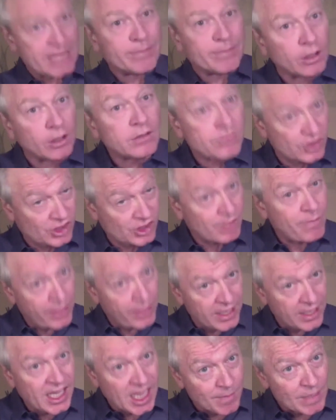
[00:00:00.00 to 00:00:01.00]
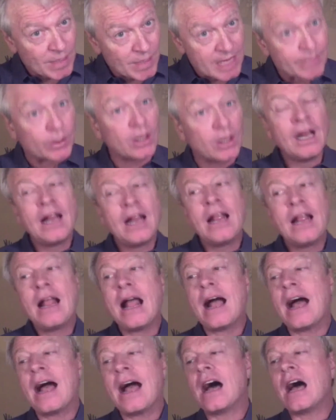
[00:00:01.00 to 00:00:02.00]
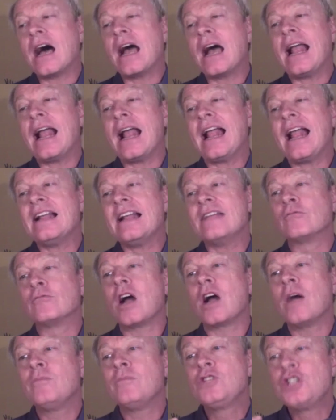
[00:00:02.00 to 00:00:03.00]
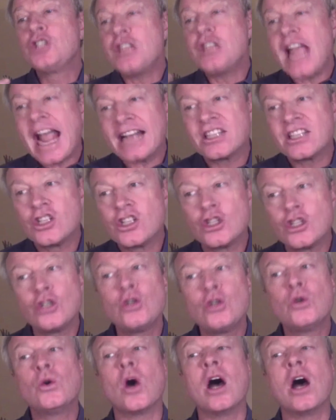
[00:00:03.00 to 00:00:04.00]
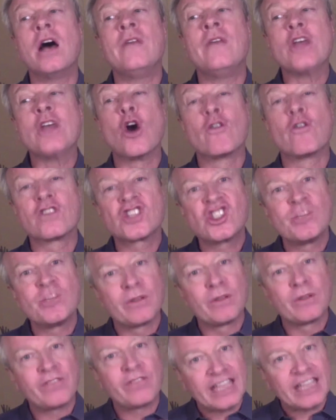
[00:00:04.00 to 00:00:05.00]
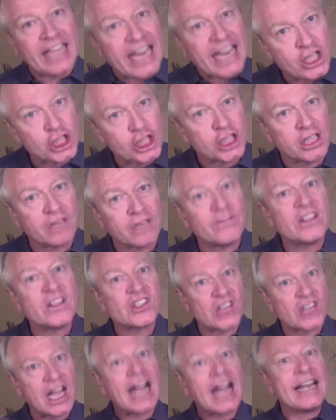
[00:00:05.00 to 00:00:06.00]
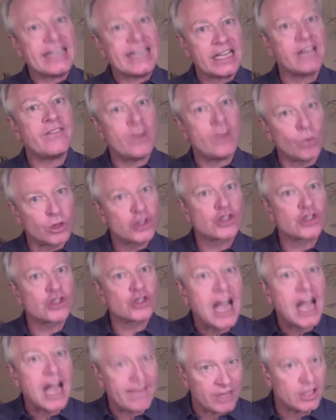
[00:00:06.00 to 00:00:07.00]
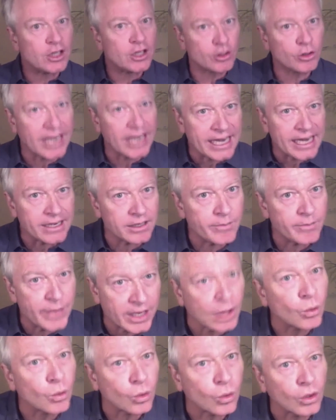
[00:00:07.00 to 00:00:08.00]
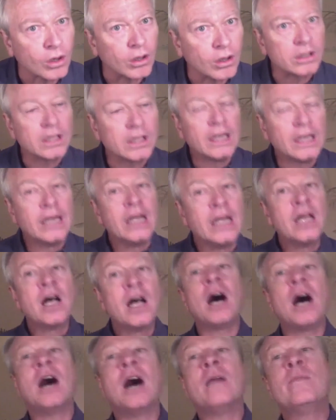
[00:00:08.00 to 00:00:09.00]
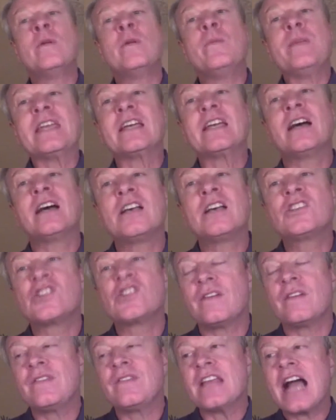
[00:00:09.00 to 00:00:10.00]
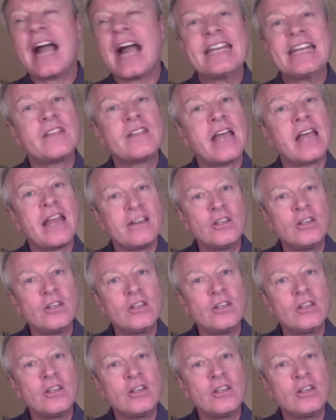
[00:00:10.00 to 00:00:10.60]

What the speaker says: some thinking people object to the oversimplification of this idea that we're striving to create a better world, because the idea that